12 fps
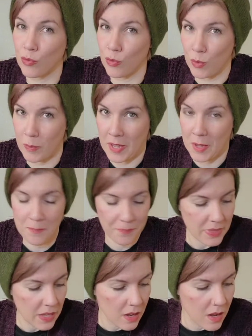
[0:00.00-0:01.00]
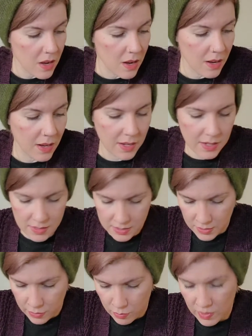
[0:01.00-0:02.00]
for me.
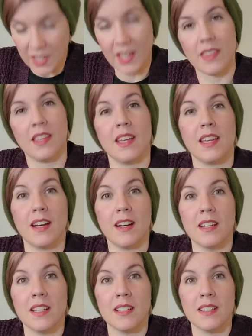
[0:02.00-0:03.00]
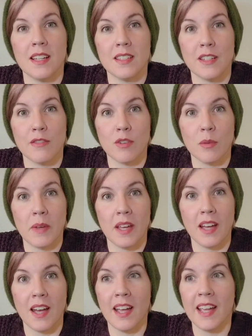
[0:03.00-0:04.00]
3, I think, does it for
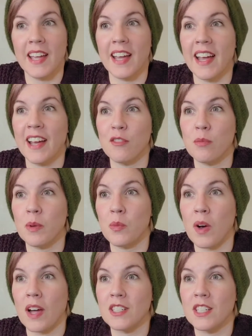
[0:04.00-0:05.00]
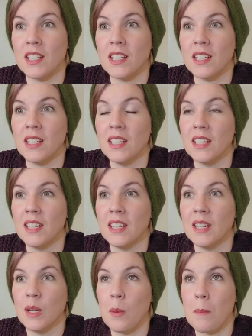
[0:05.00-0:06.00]
me. I have been watching
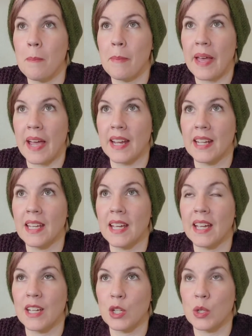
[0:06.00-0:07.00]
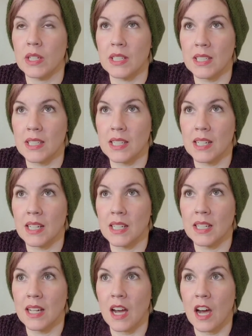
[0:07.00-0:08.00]
Maddie and
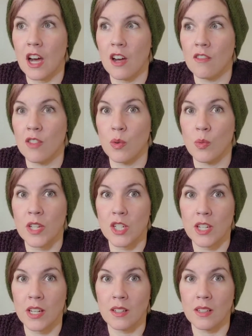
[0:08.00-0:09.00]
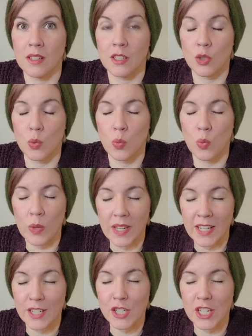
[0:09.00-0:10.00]
Kristen of the We
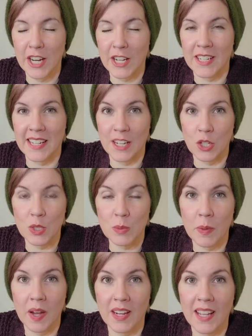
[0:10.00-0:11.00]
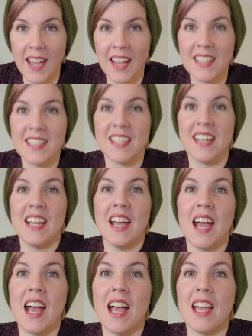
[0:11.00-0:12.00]
Share Needles podcast,
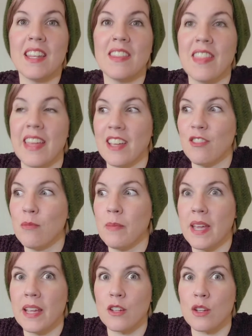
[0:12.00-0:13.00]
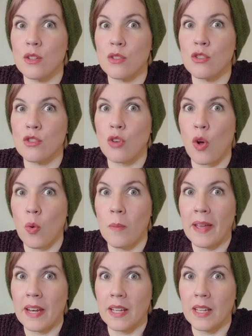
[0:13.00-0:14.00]
and they've made so
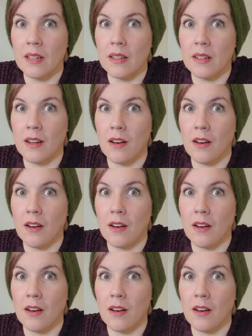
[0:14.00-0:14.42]
many.